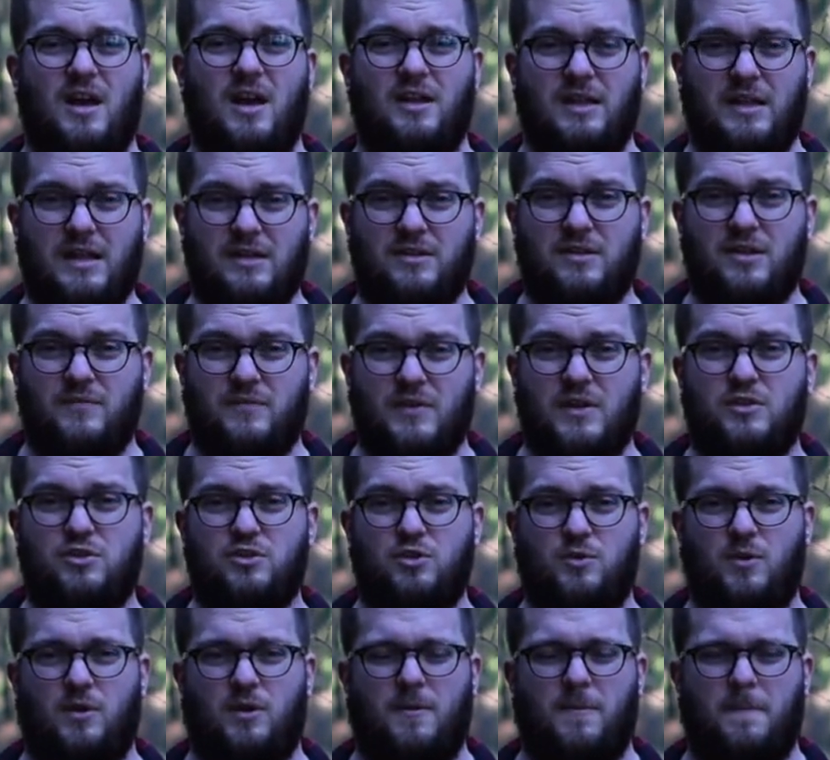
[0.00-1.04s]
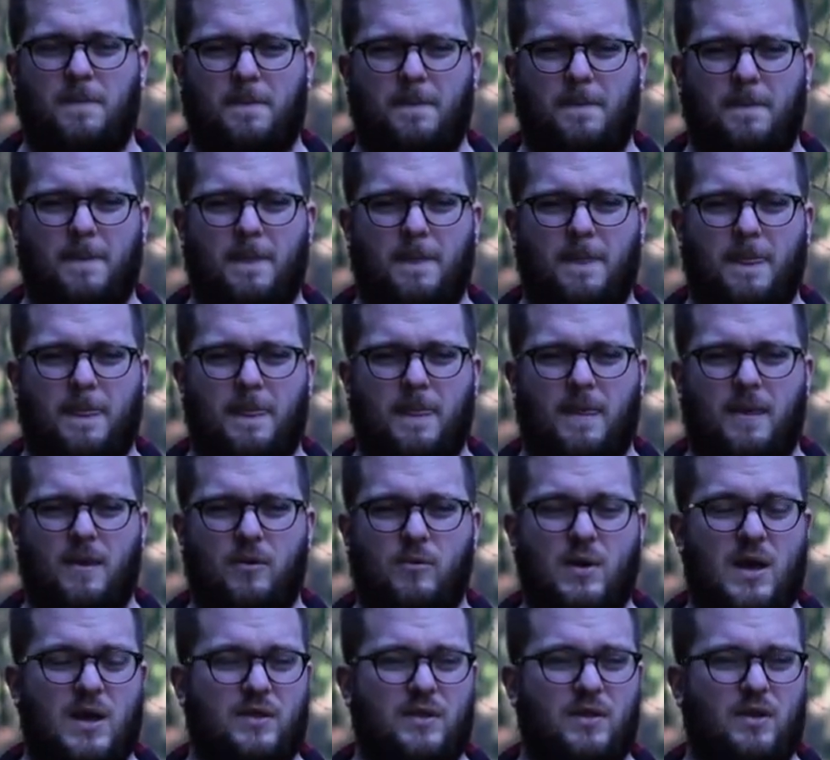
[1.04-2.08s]
an individual.
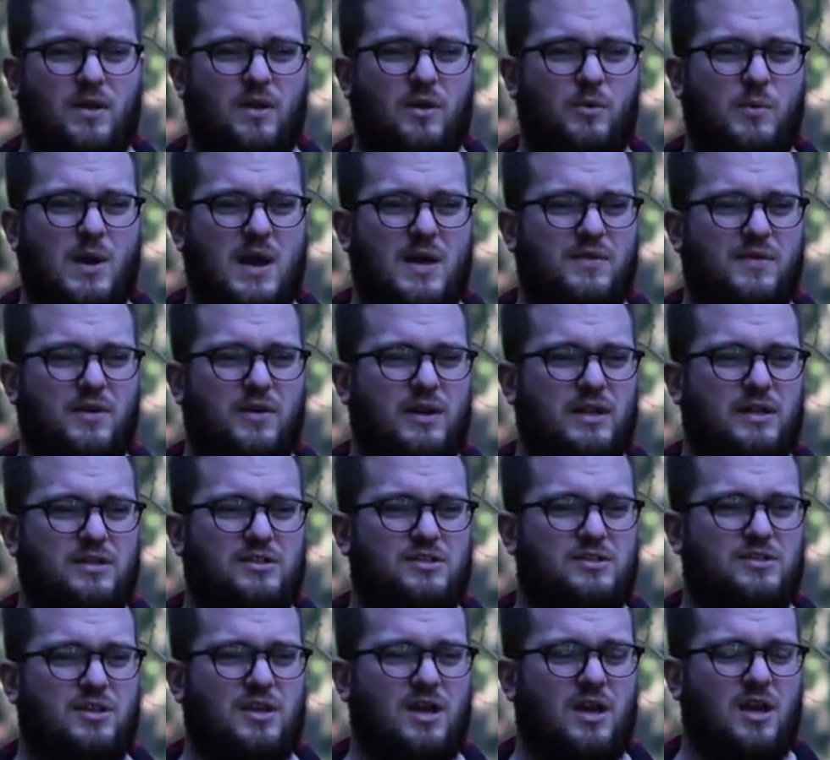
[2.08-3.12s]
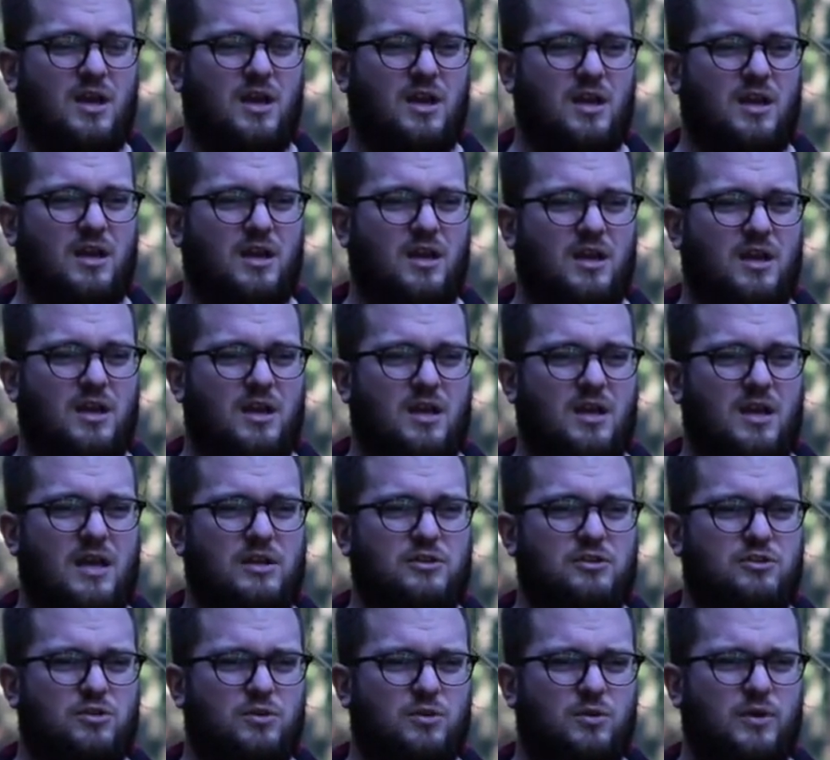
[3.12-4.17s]
Whether it's
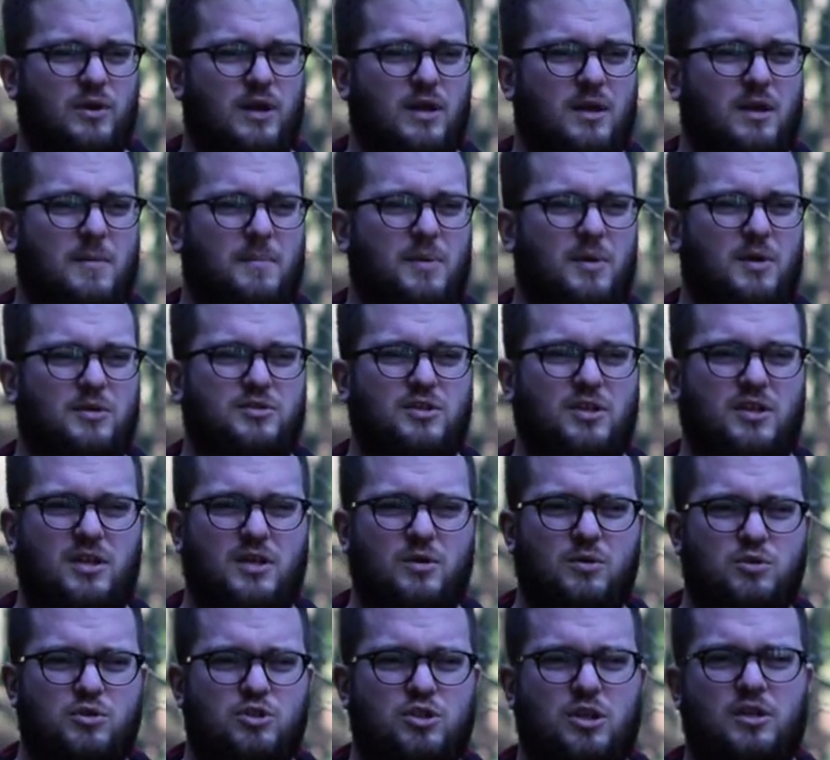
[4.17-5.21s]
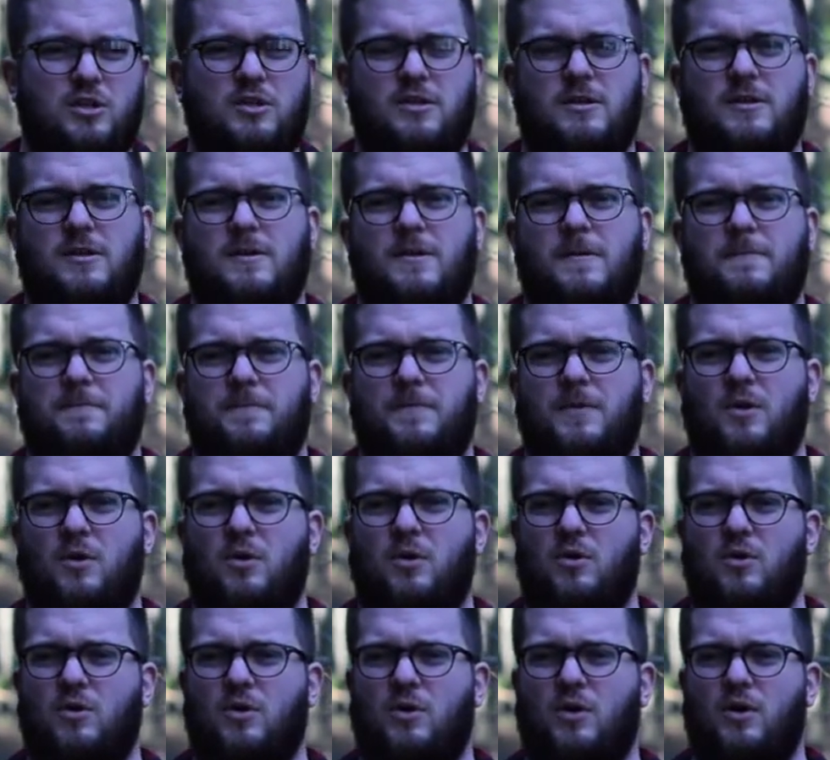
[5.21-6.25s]
enduring persecution
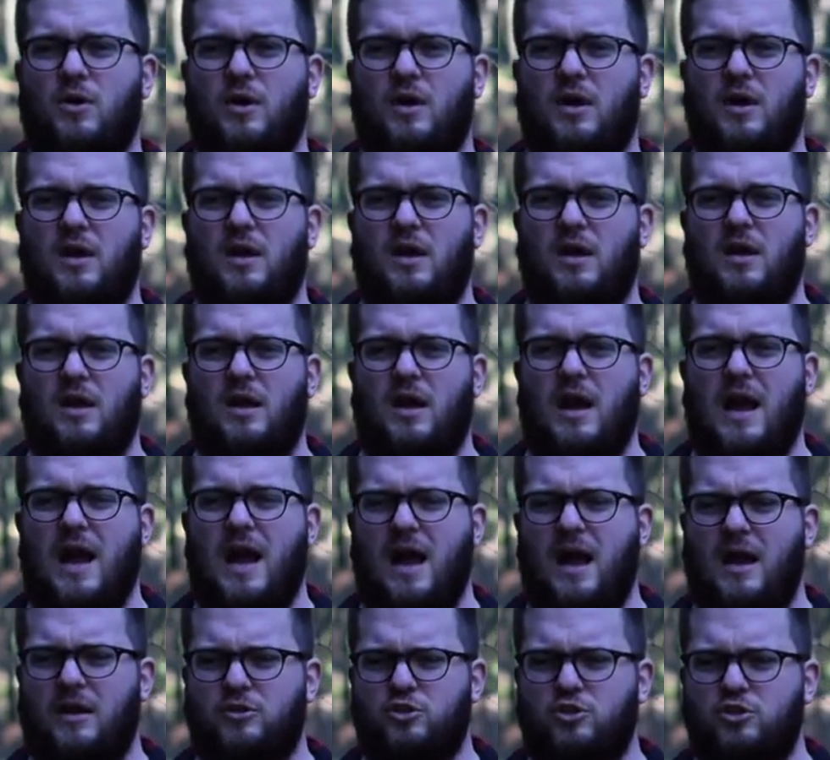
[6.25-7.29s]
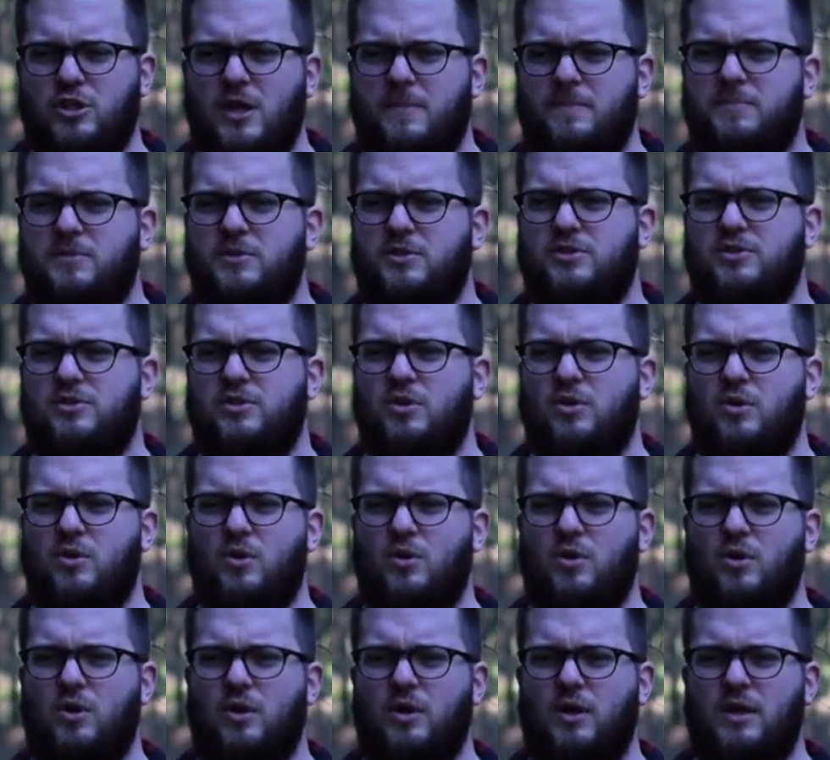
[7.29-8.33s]
or hardships
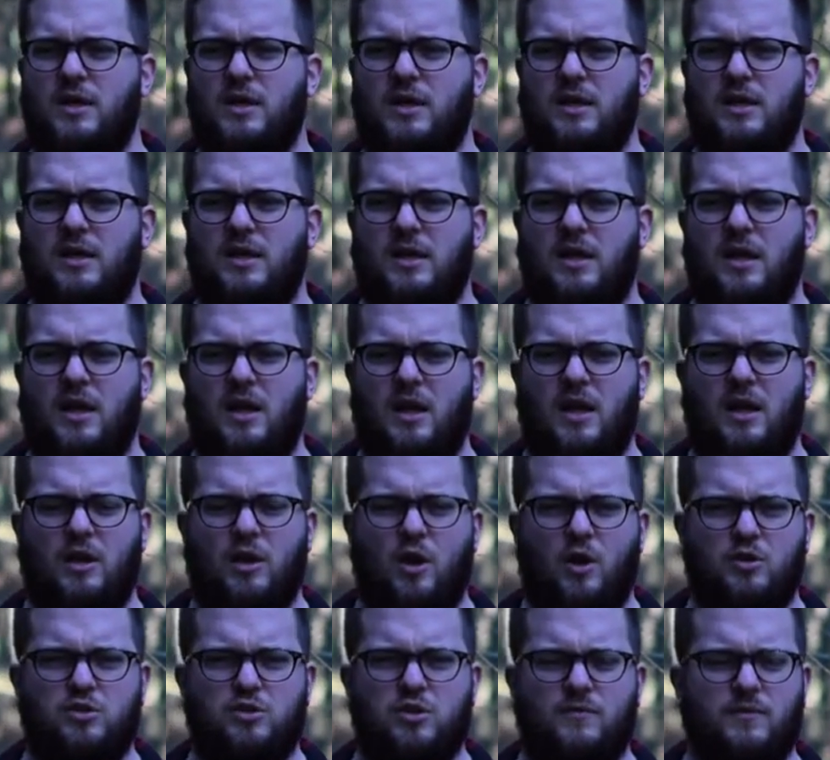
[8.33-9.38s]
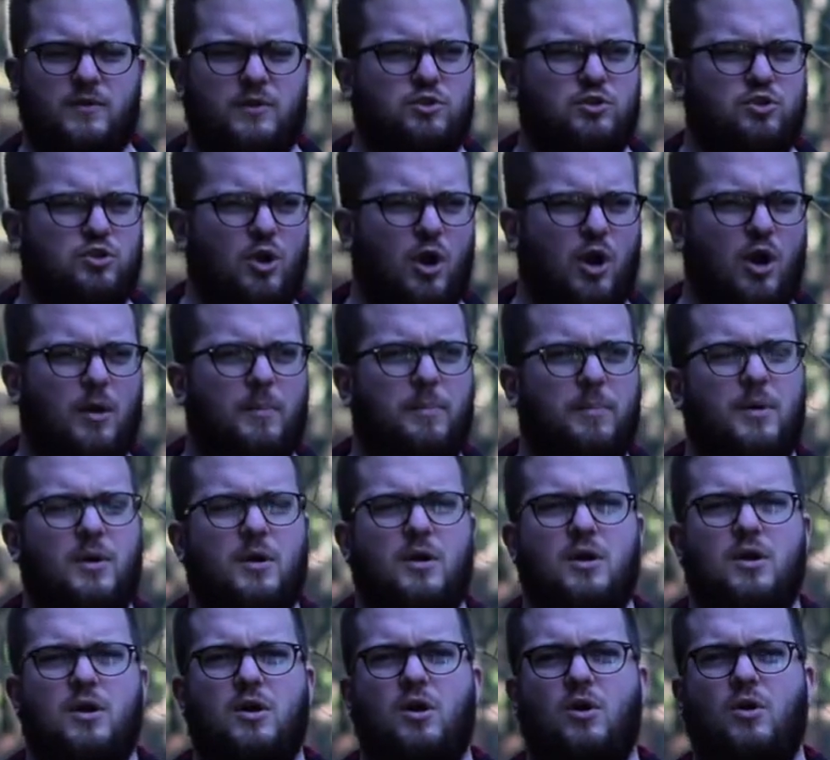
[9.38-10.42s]
or a loss of a job
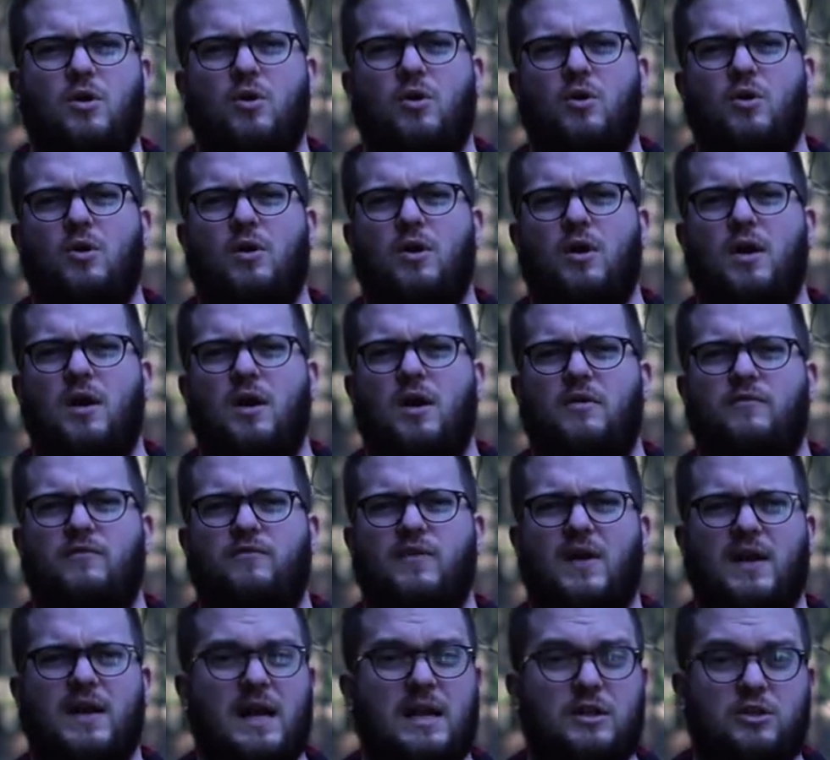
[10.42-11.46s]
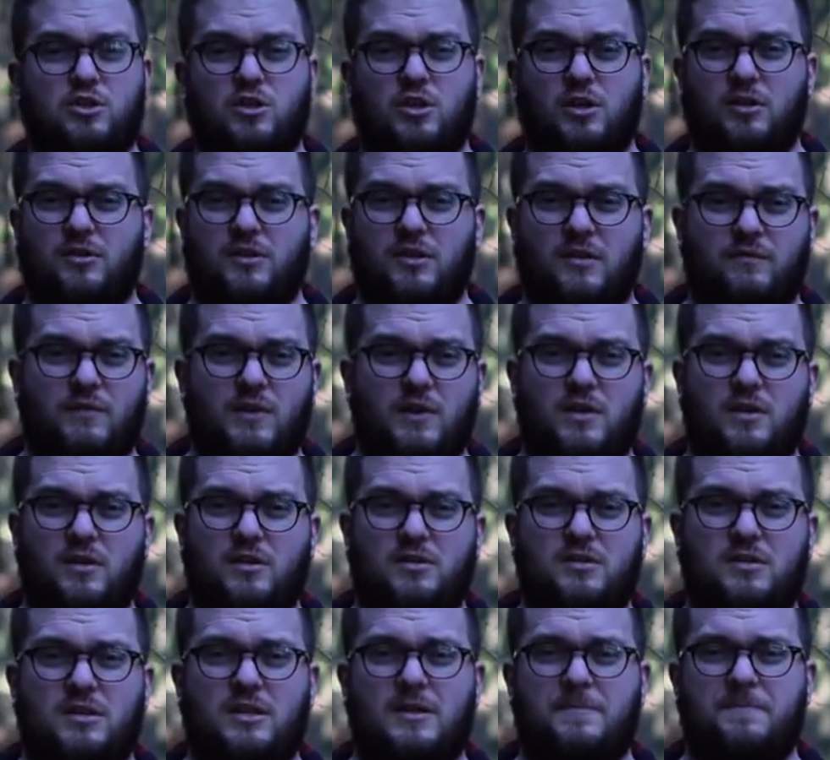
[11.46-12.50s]
or financial
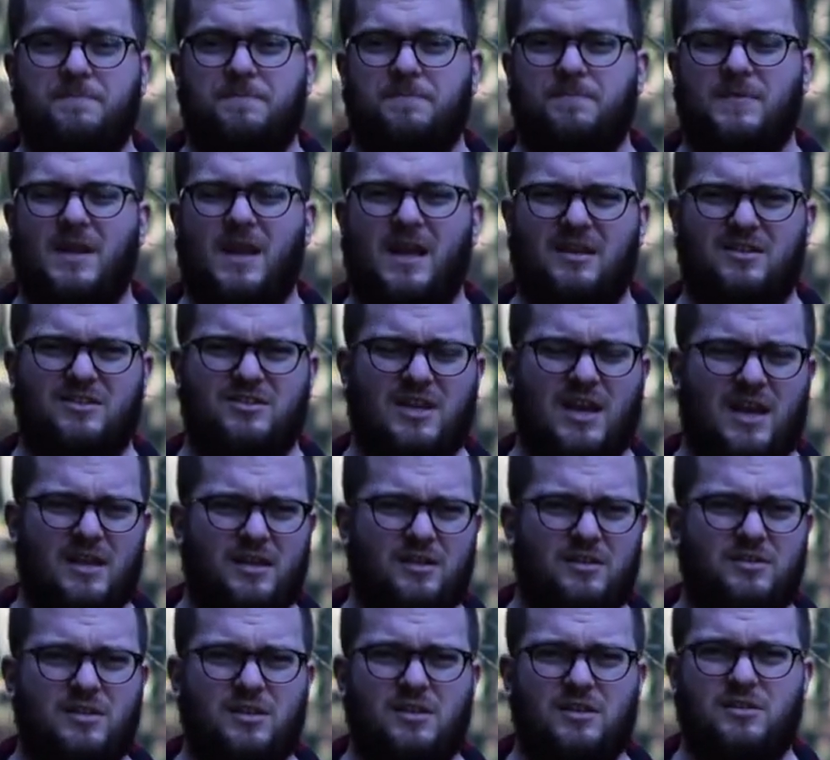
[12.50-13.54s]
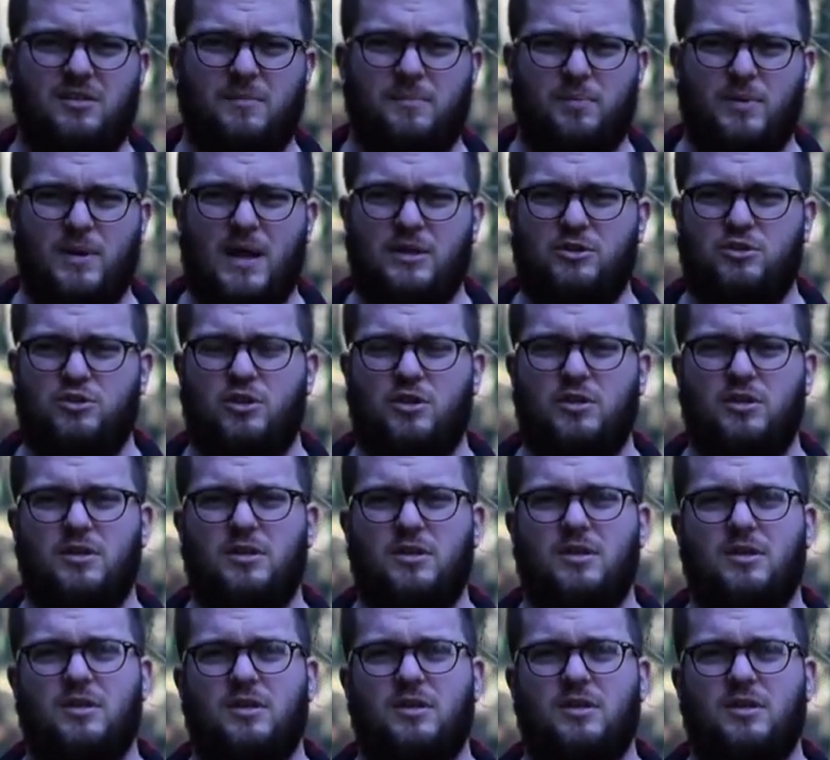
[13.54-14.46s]
difficulty, anxiety, depression,